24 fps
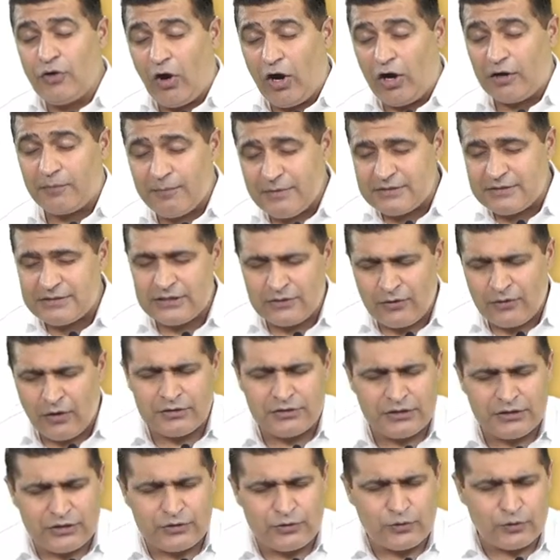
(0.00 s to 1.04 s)
not missing on
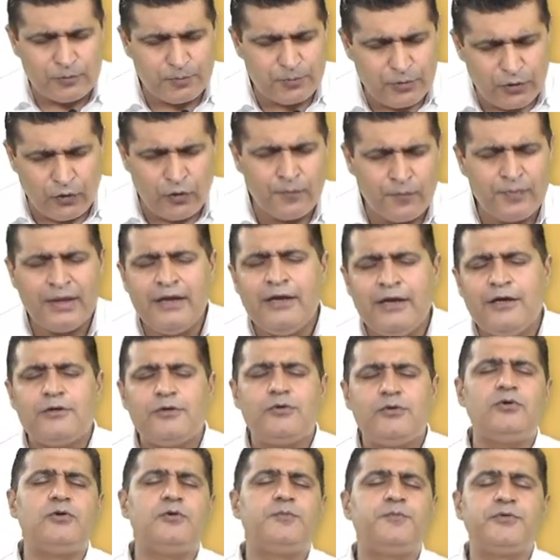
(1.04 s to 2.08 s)
the GoPro.
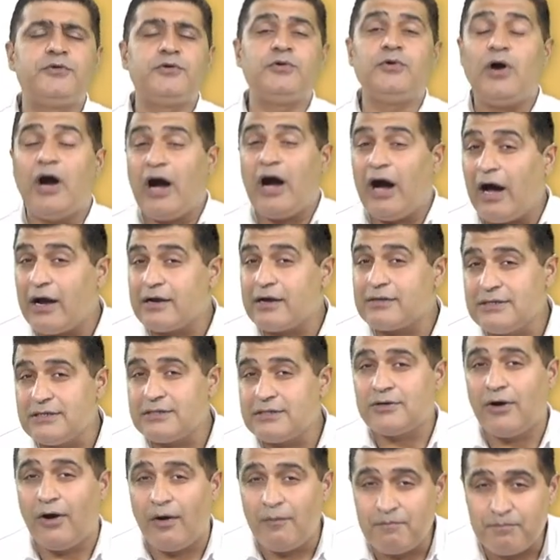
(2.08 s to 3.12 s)
GoPro are the
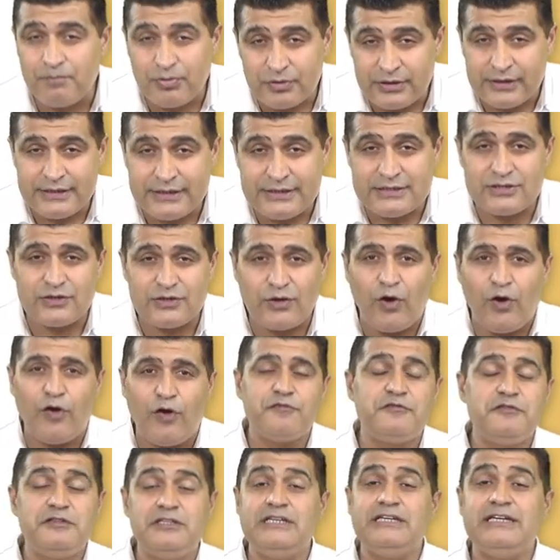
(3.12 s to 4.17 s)
components
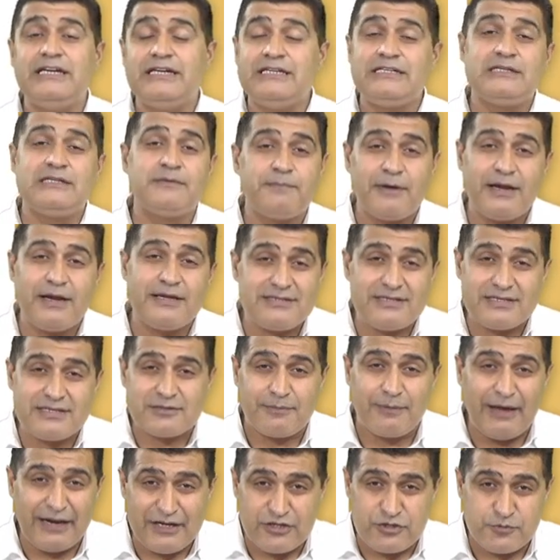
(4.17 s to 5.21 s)
of the enterprise risk
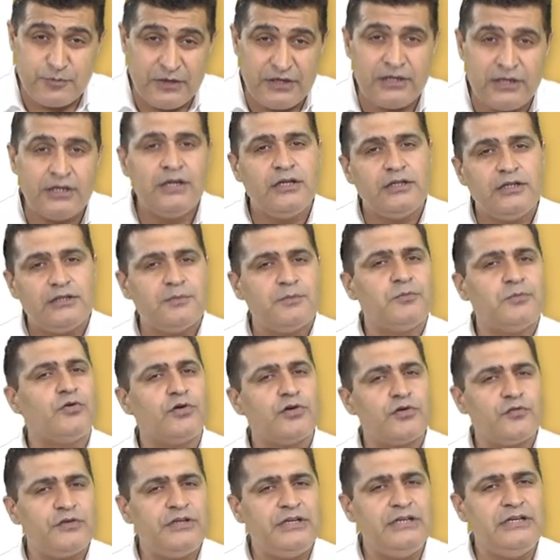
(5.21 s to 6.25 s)
management. The more
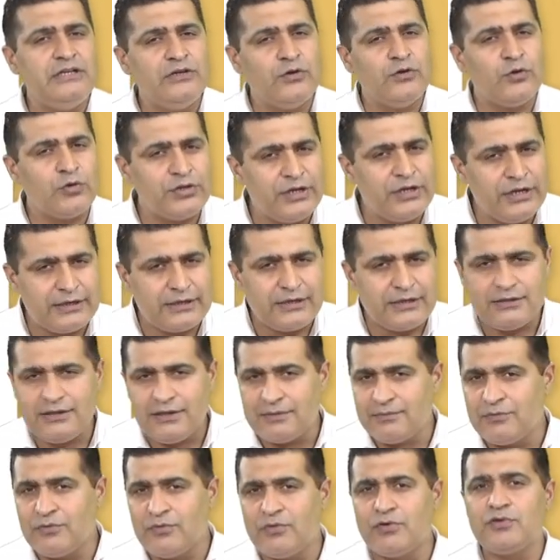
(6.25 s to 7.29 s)
we know that, the
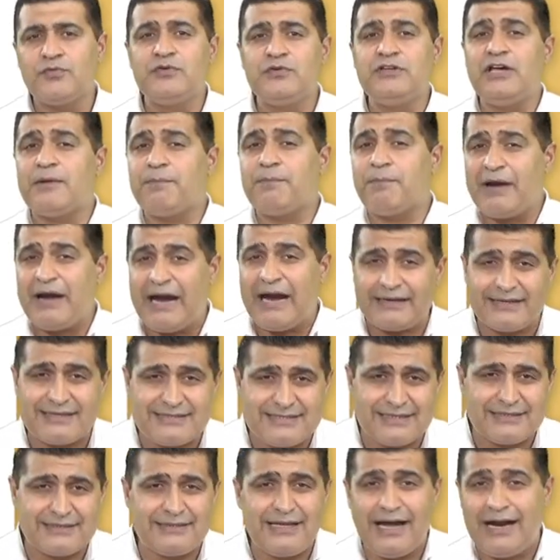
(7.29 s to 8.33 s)
more we are
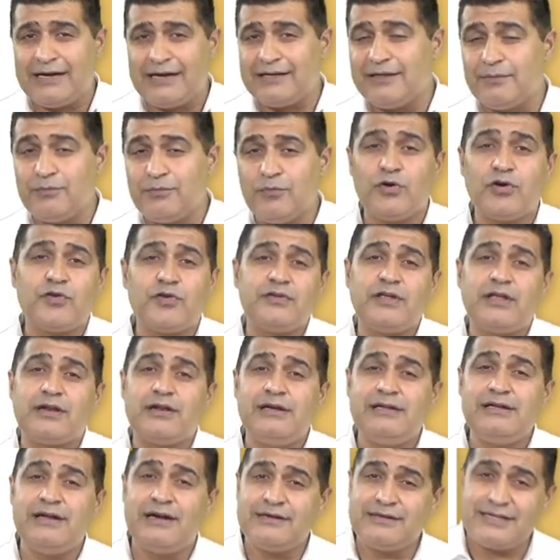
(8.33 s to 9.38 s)
practicing that, the more we are
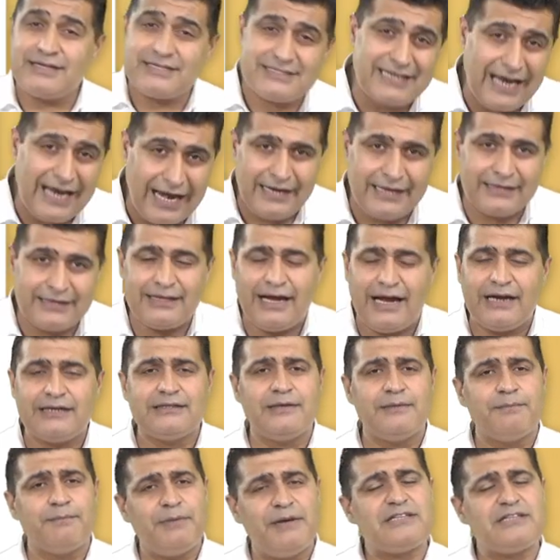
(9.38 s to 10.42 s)
really understanding that, the
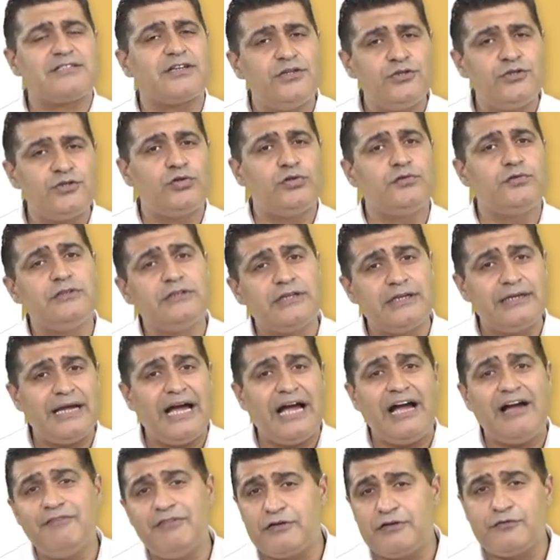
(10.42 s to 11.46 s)
best control we can
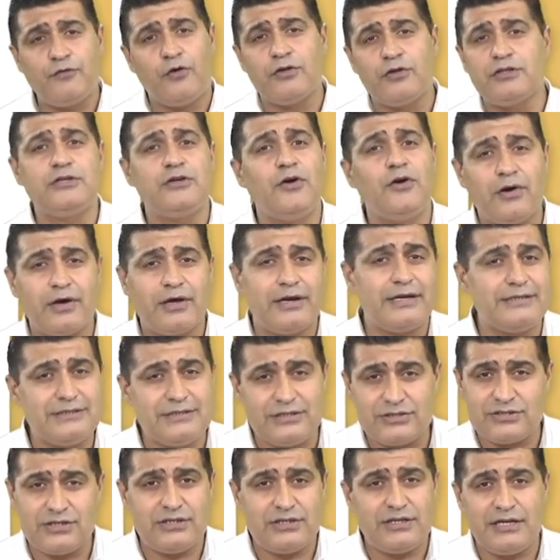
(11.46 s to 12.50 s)
have it for the
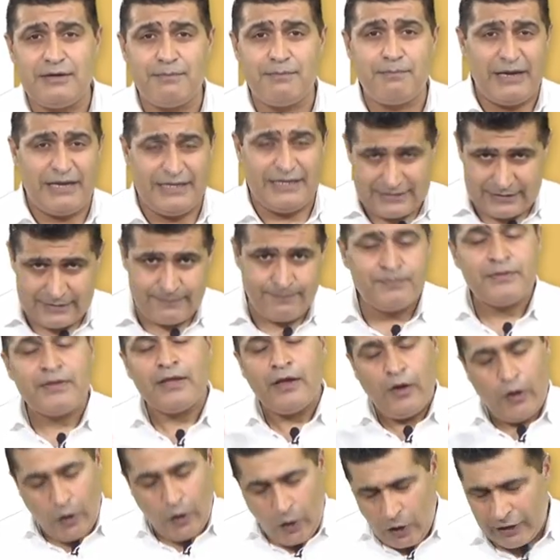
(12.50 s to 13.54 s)
organization in place.
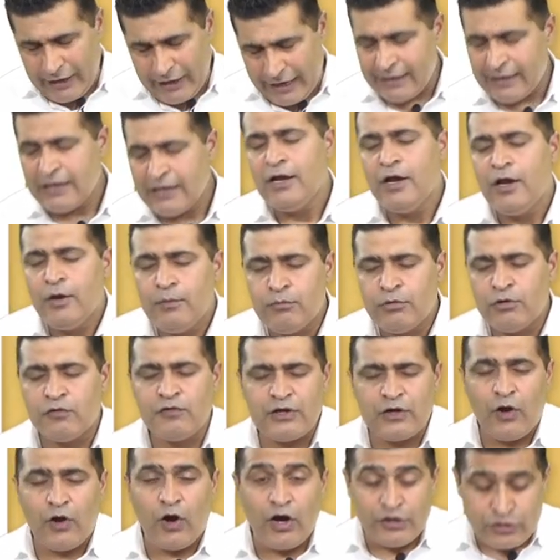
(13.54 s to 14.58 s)
All right,
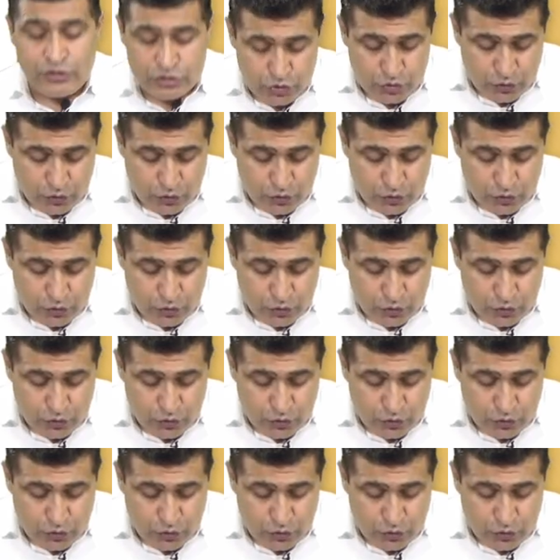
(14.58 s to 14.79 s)
moving on to